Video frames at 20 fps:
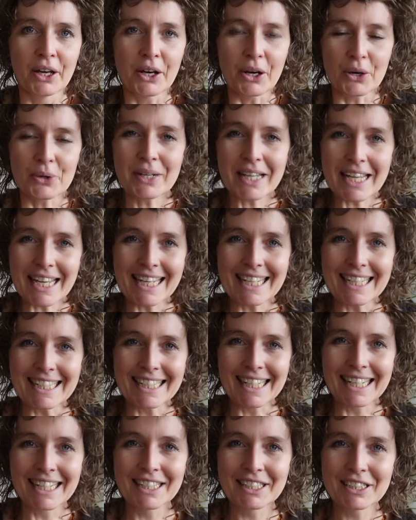
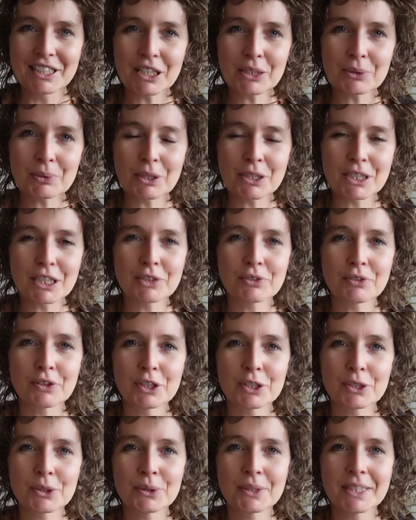Okay, this was it
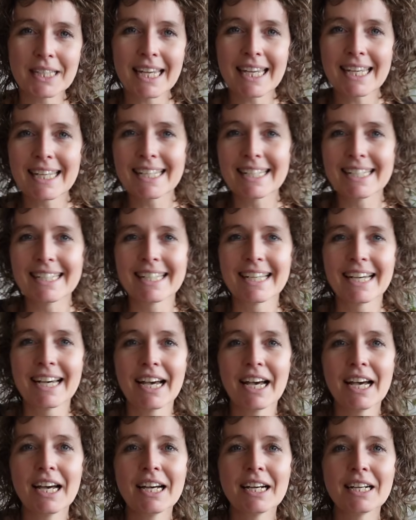for today.
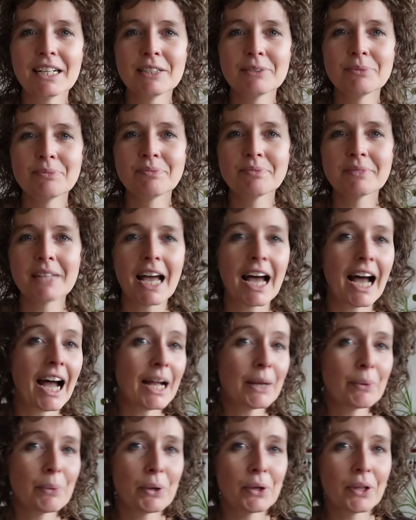
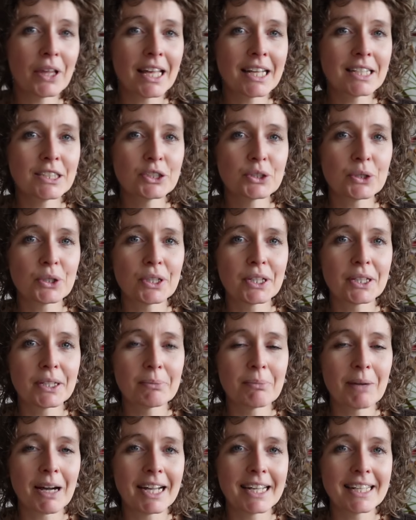I will enjoy
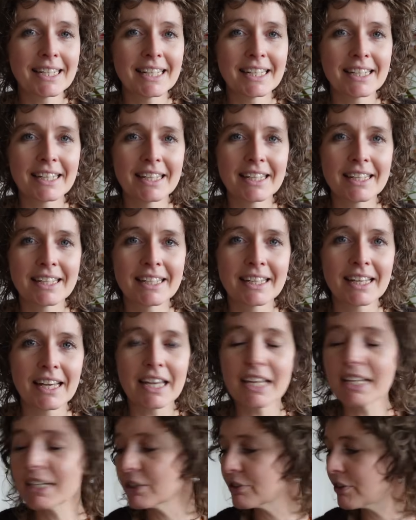my knitting
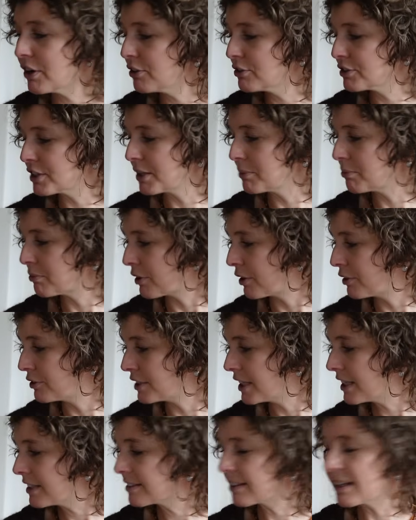and crochet
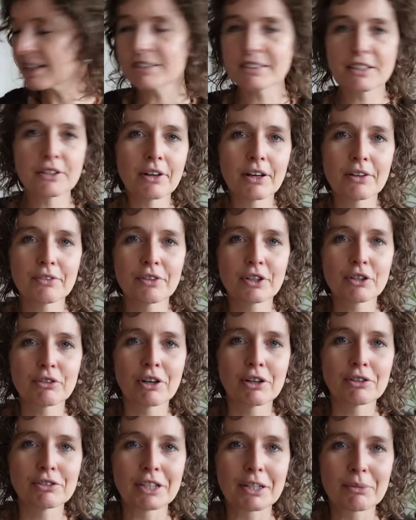projects. I still have a
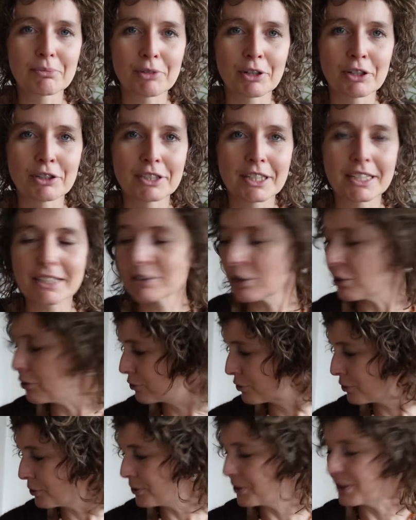crochet project
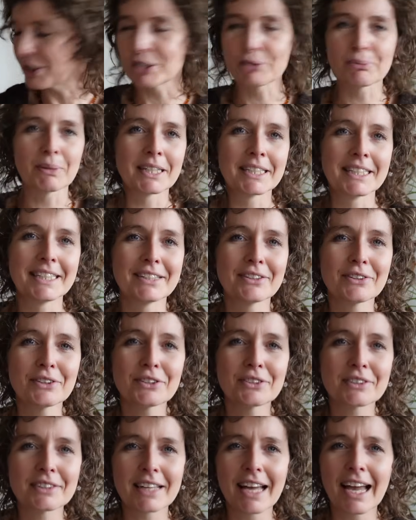too on my
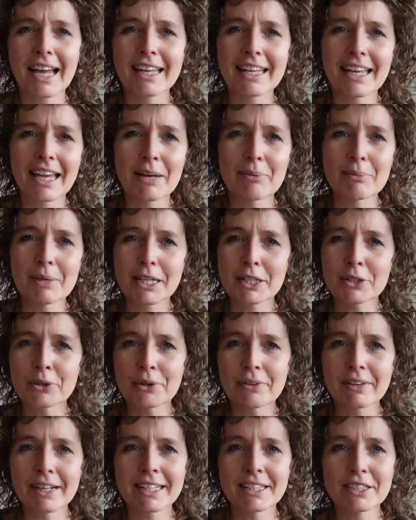needles. I am
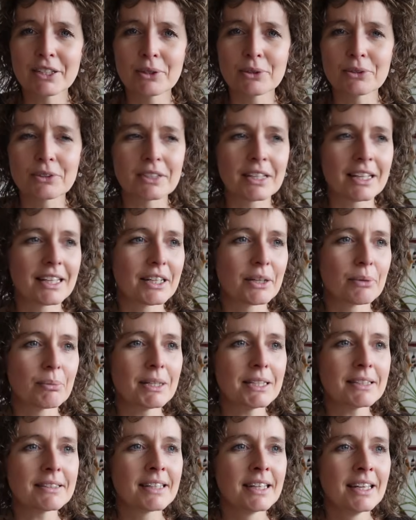ignoring those a little
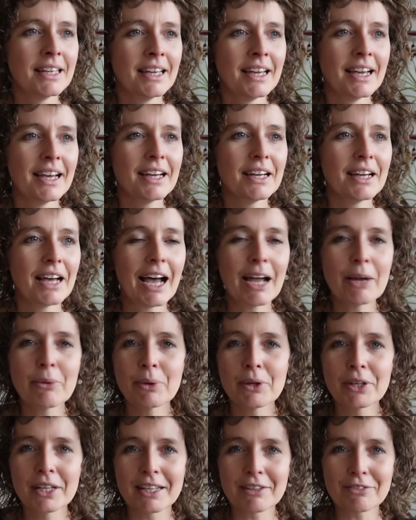bit. I
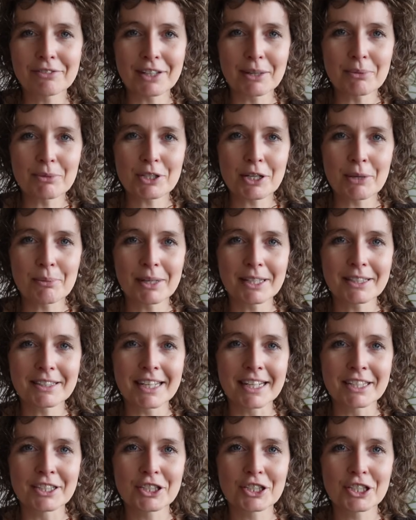will give them some
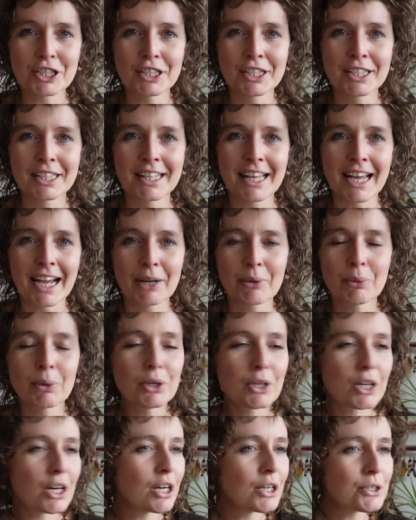attention. I will
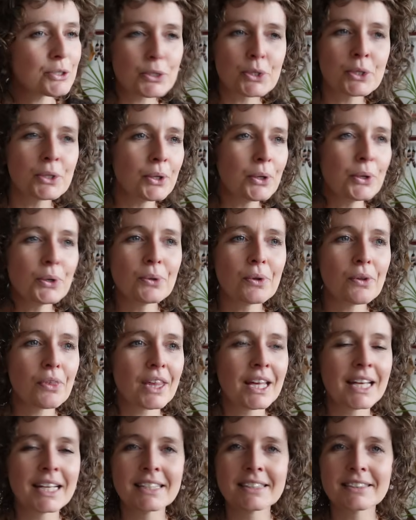cast on all the
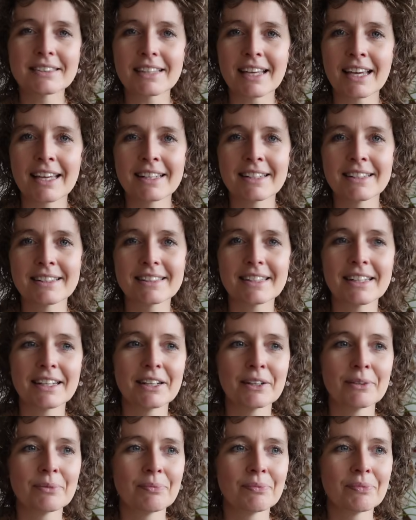things, and
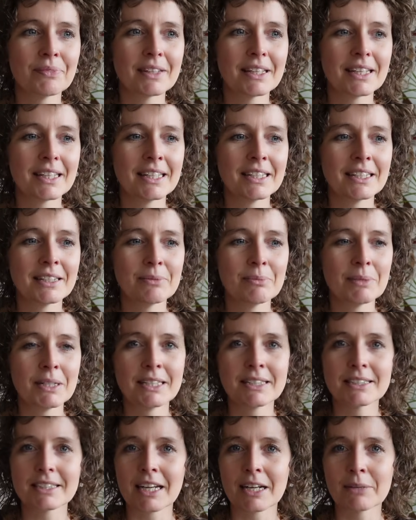in the
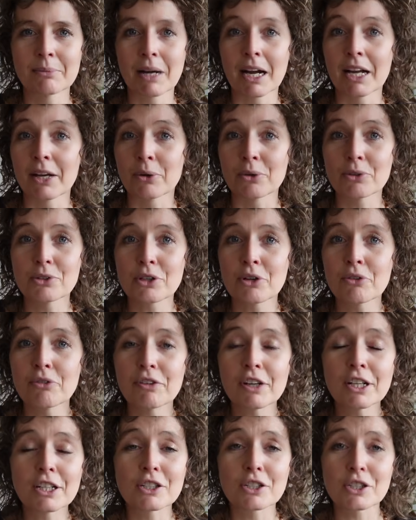meantime I also
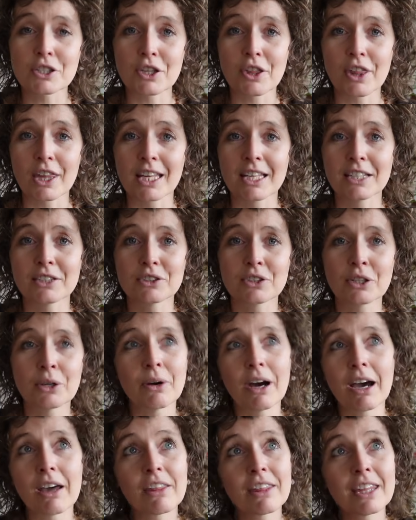finish things. So
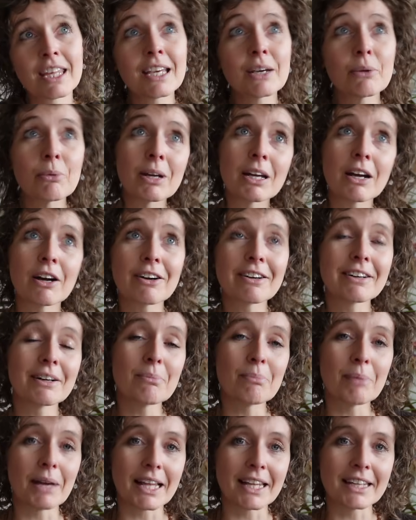I think we are
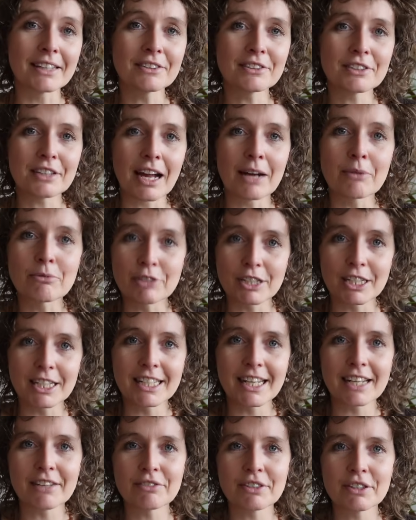in balance. I'm
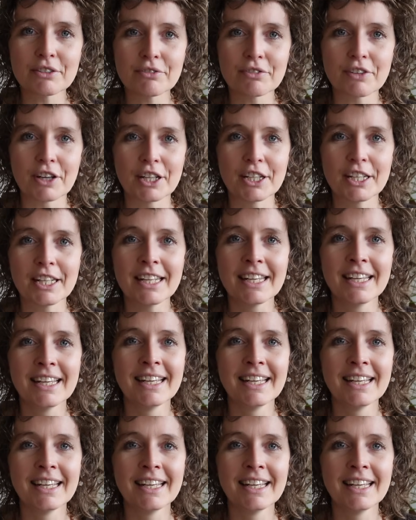really having fun.